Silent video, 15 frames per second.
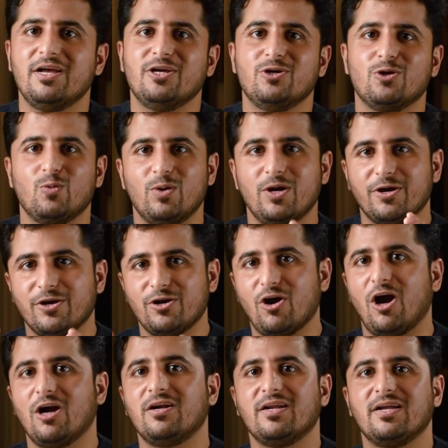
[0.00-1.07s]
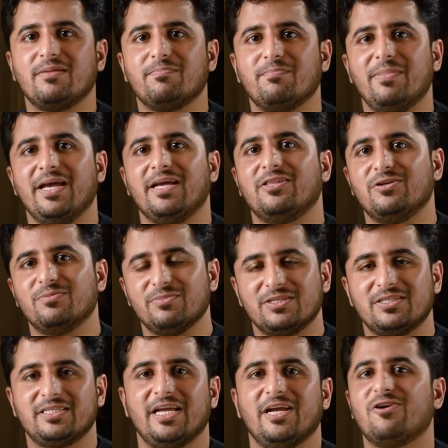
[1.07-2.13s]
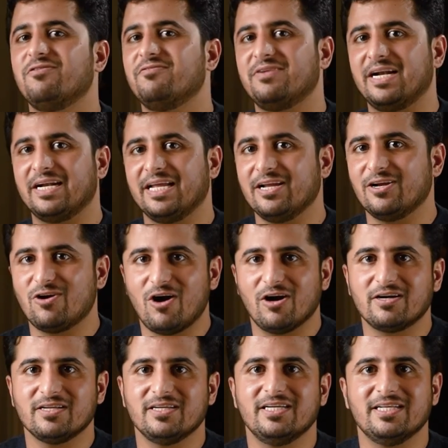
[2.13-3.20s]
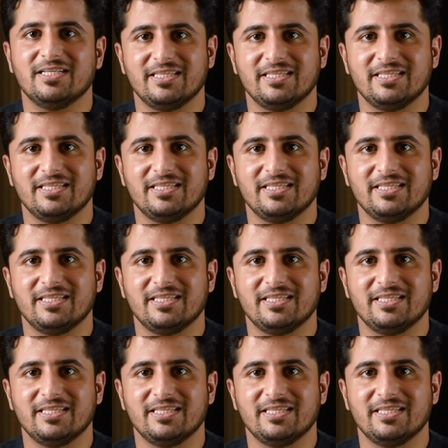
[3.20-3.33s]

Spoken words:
you will not make the mistake of getting caught in